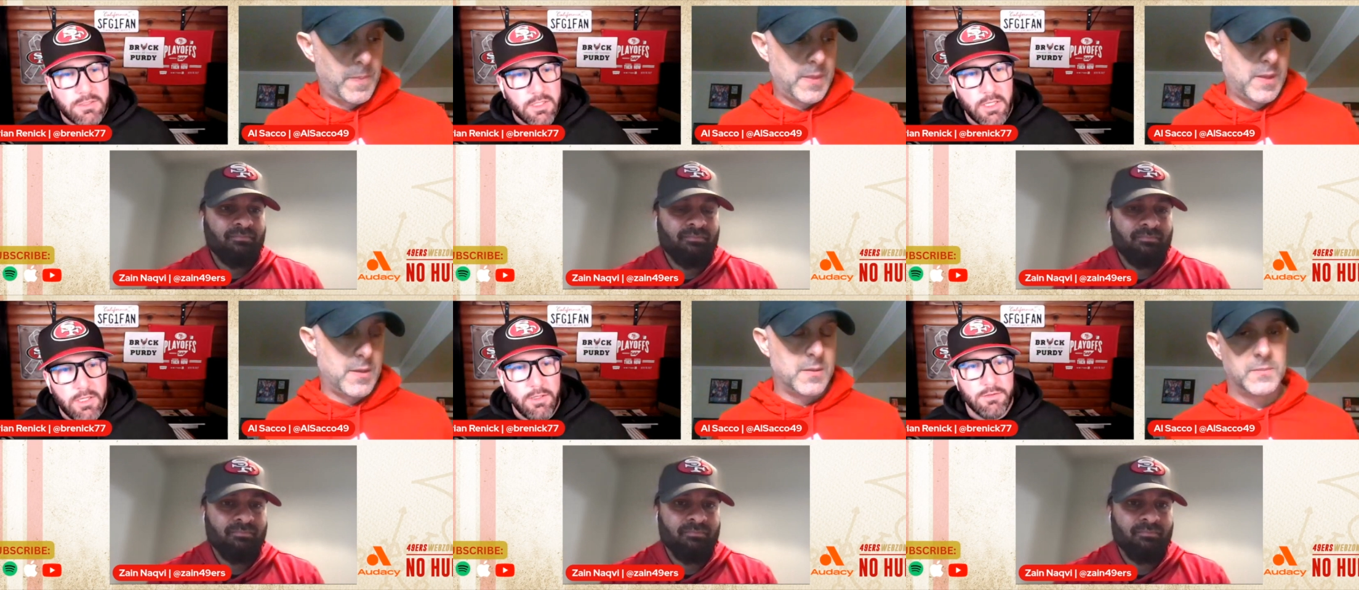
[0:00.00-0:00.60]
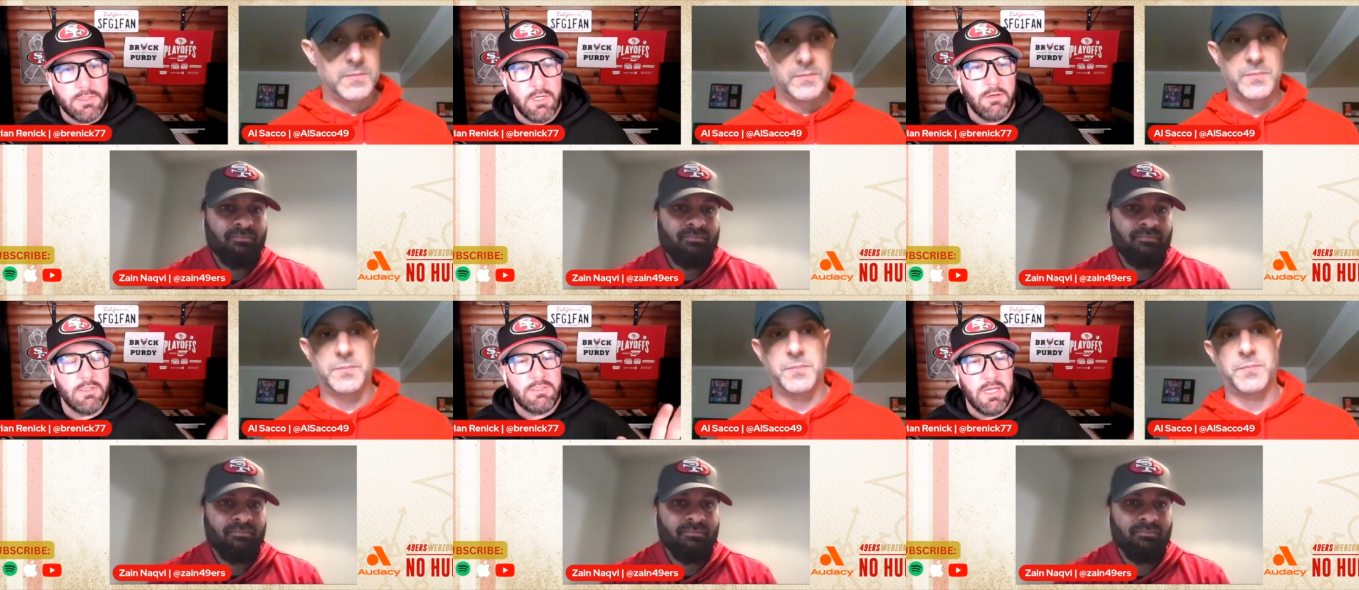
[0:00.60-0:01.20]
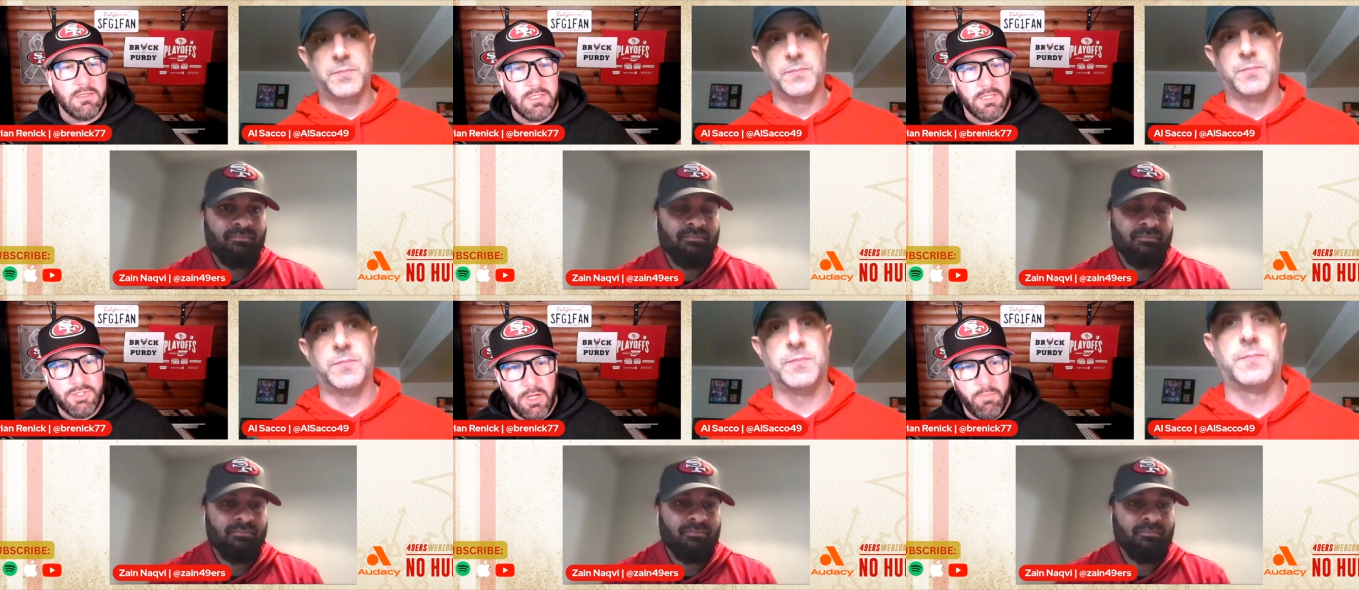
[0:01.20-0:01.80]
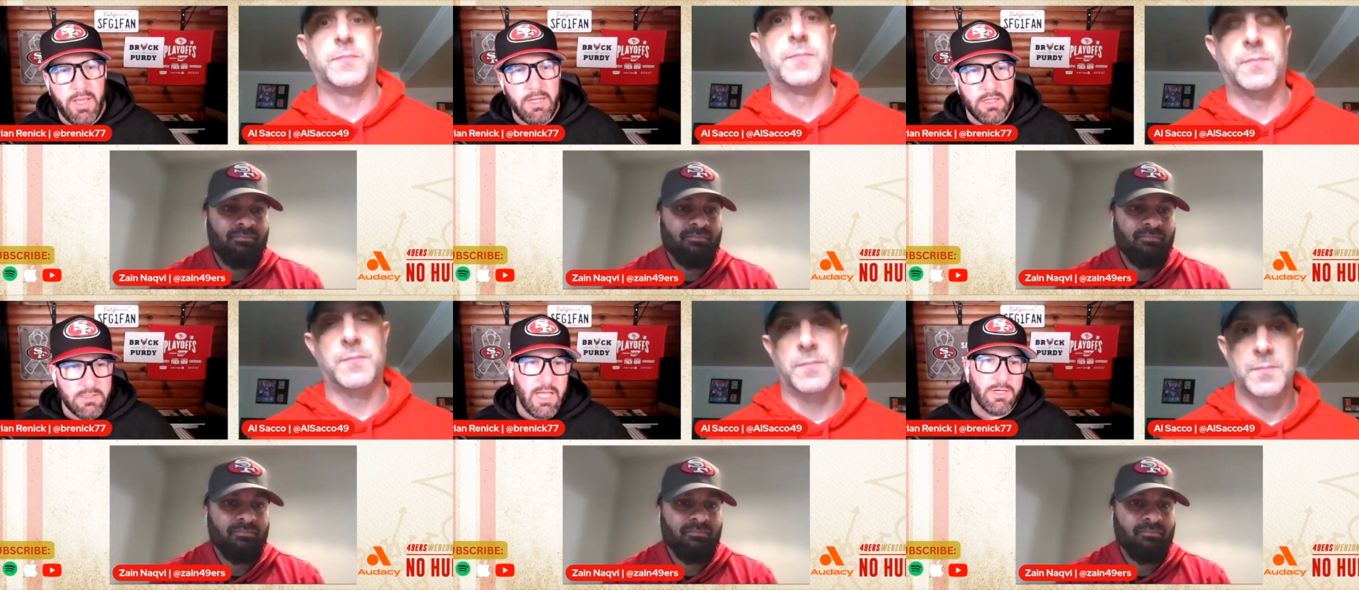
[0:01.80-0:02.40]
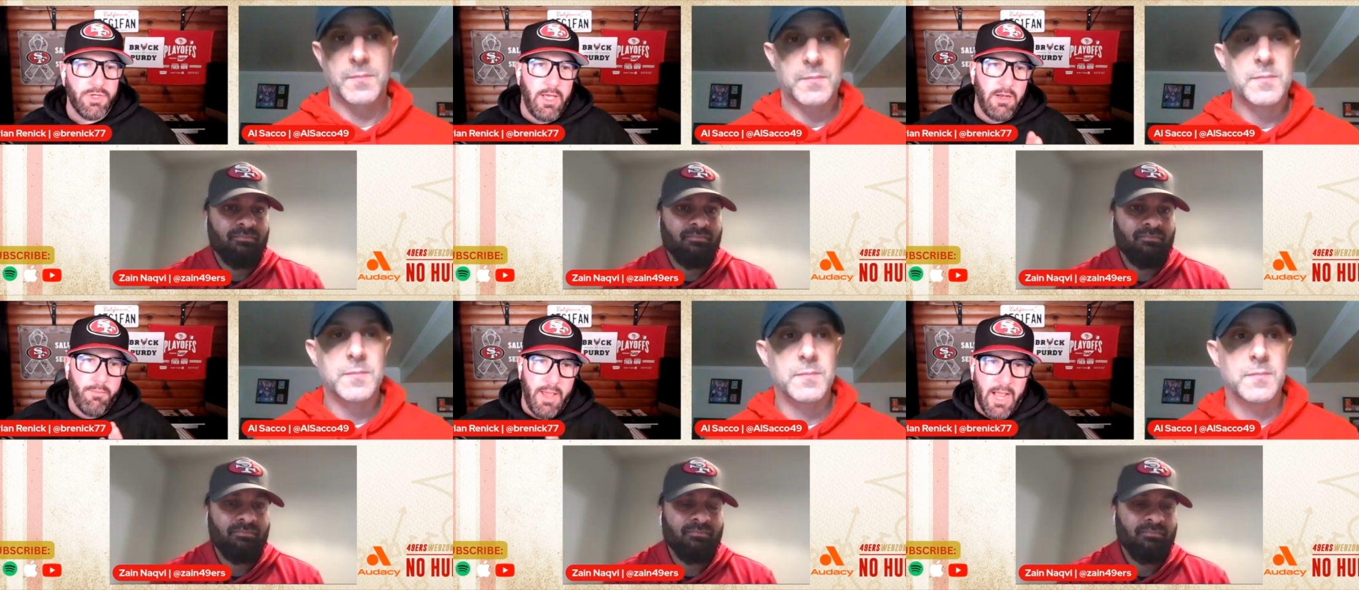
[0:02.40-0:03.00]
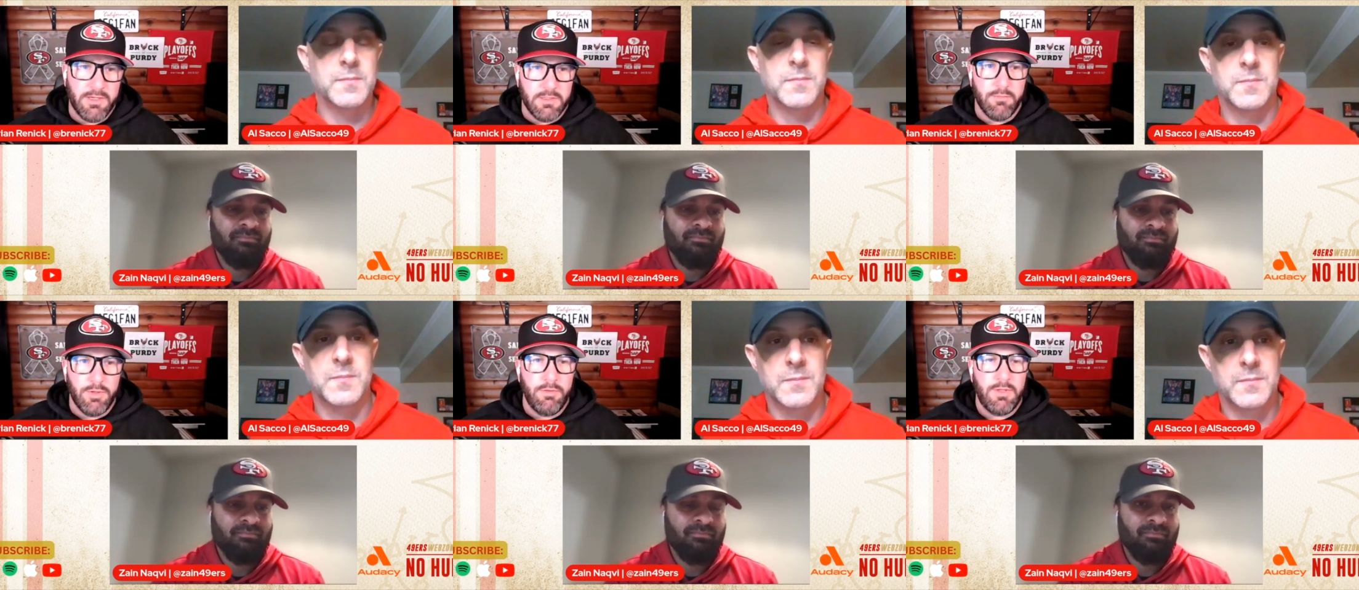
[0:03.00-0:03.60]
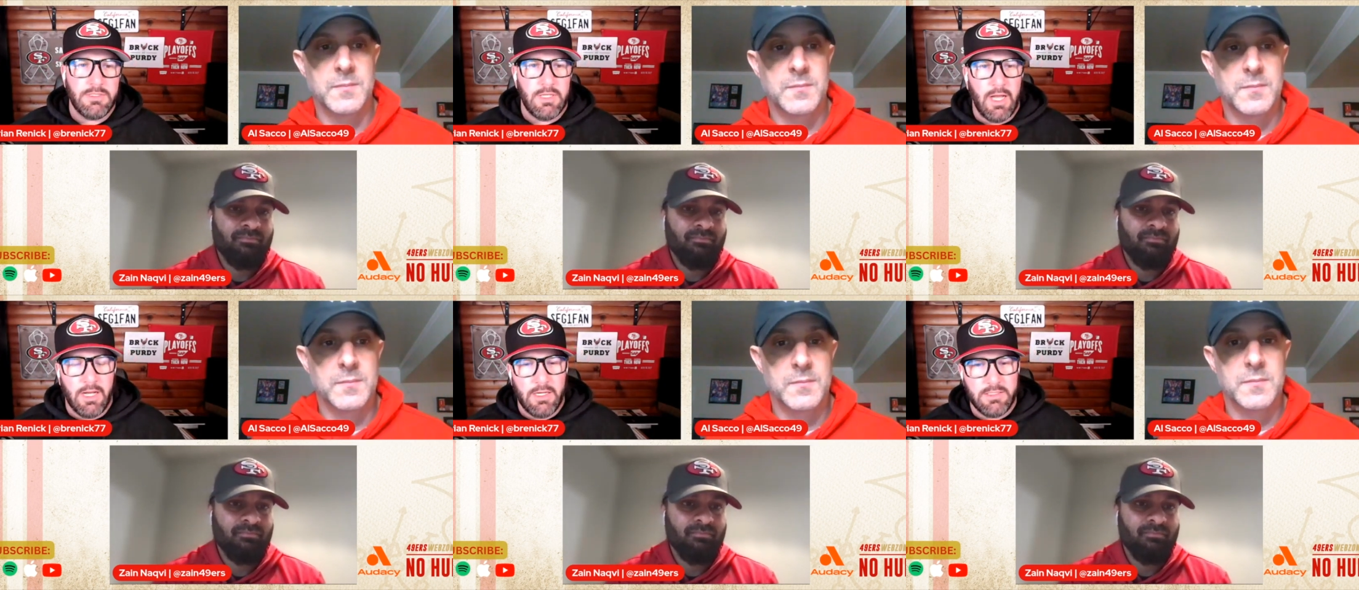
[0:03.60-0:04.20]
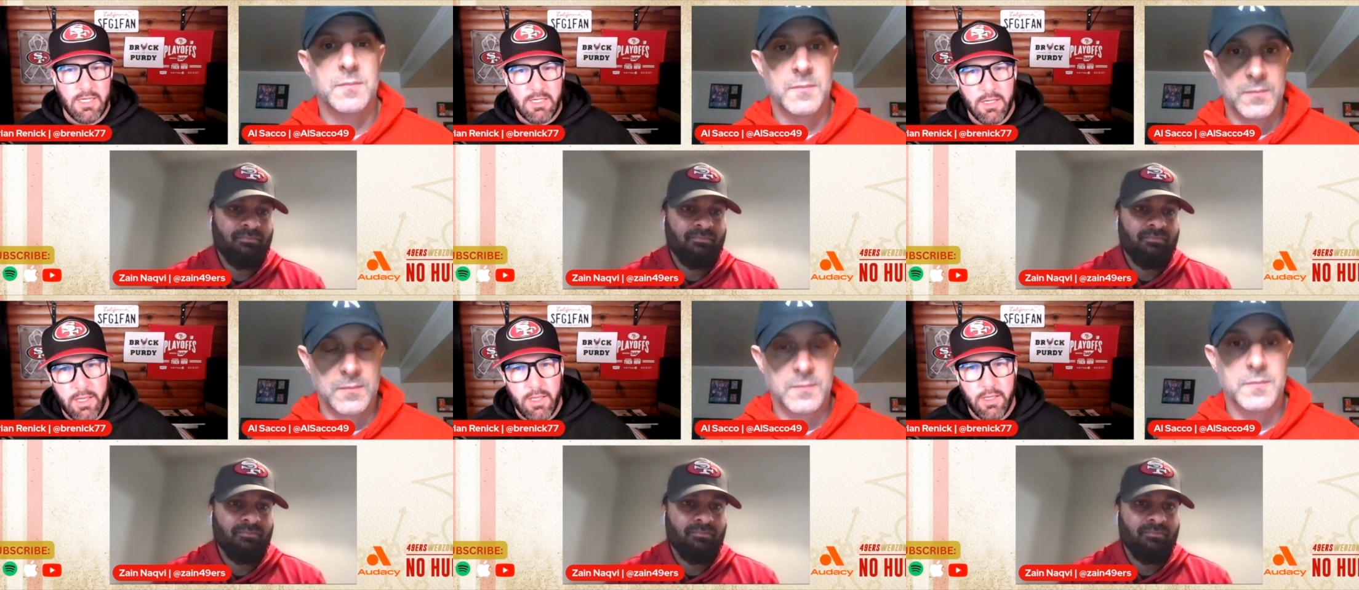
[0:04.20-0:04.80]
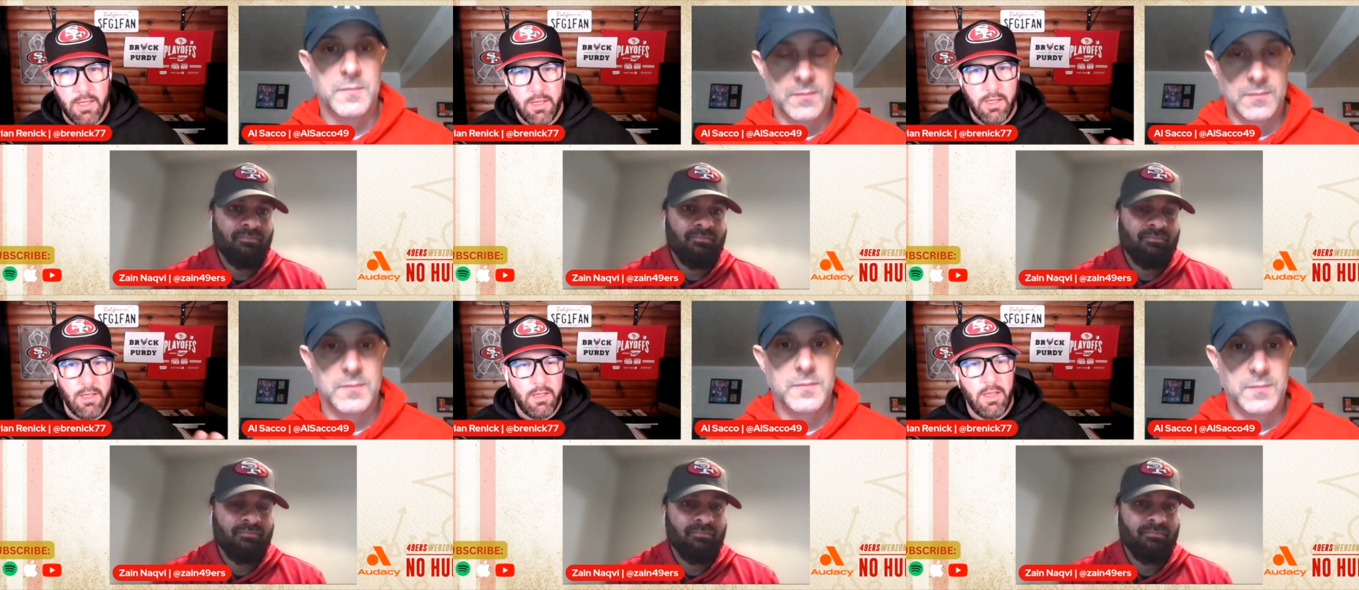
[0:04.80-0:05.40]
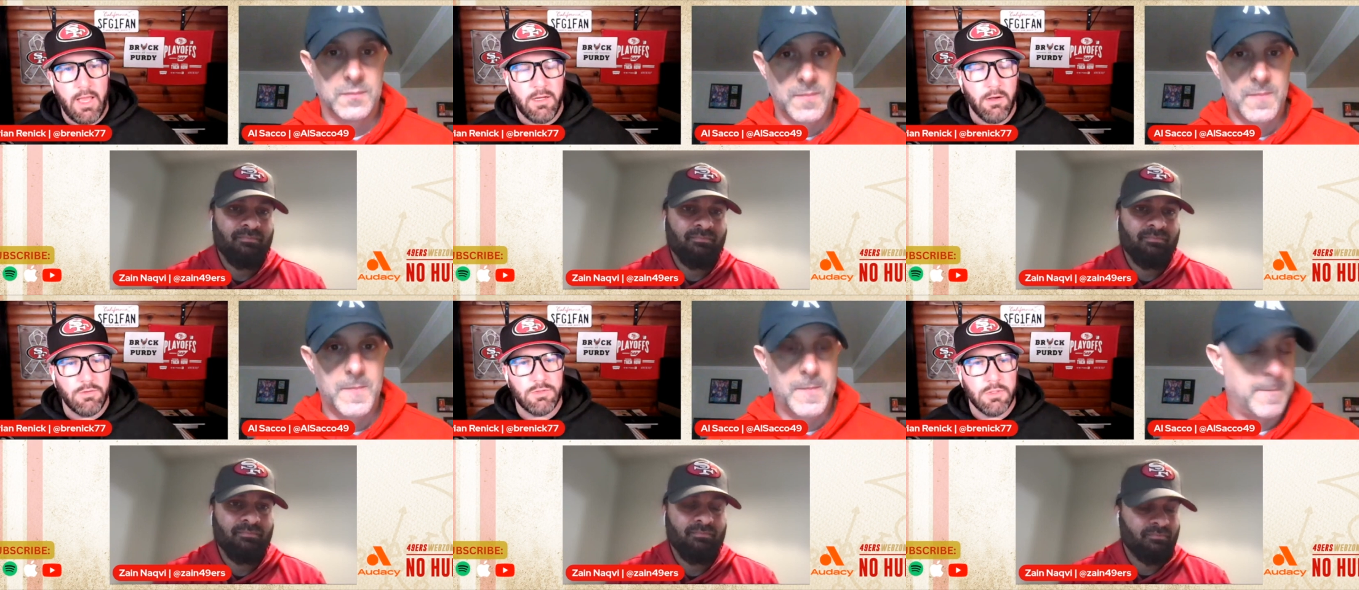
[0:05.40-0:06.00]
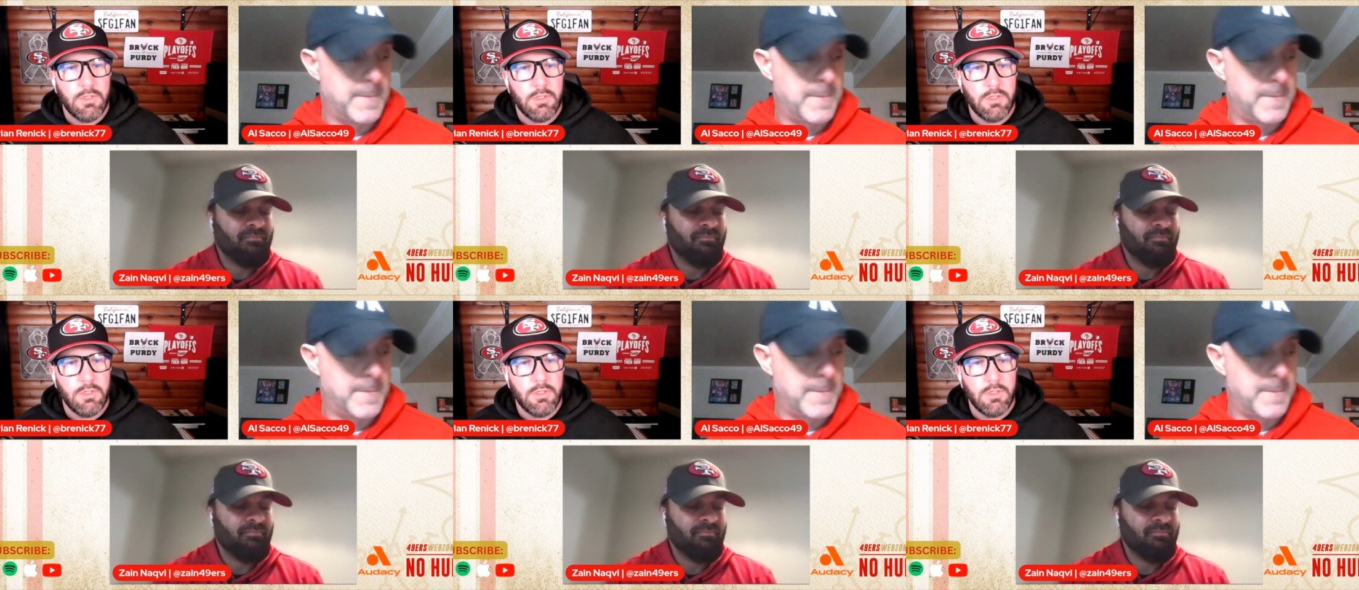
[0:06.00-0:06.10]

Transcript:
Speaker 1: the good news, though. It sounds like Sean Payton is actually headed back to the booth. He's not going to take a, a, a head coach